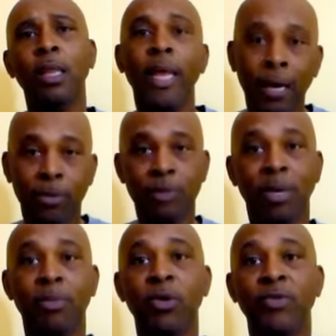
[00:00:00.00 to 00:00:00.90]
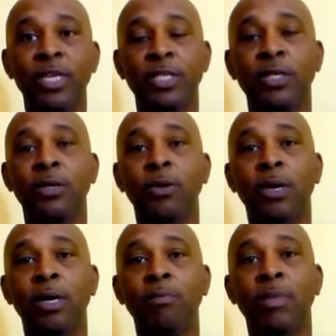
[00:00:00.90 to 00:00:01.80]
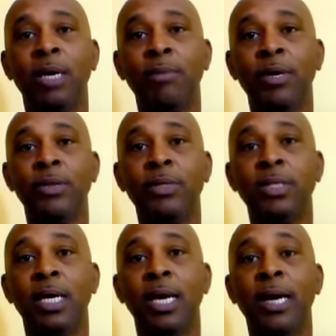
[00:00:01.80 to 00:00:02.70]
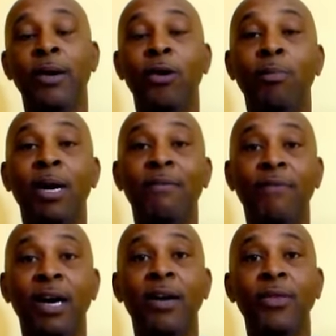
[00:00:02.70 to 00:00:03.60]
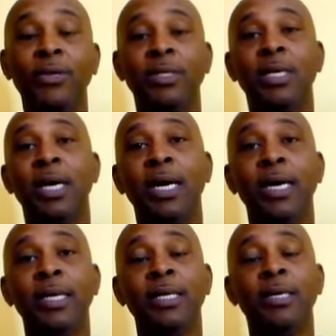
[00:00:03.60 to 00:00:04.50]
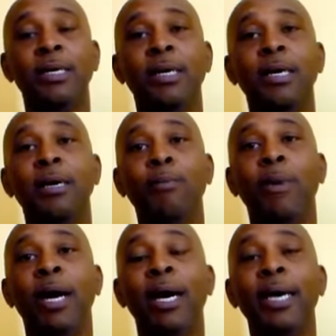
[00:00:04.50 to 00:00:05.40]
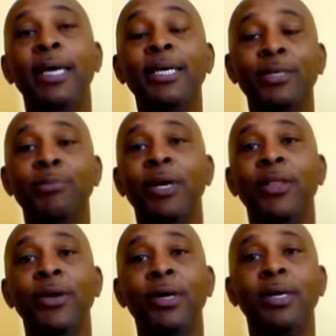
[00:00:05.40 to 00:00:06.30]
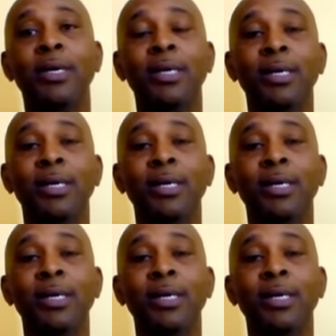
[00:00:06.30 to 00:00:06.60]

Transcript: That was my motivation on my mother's side. On my father's side, his mother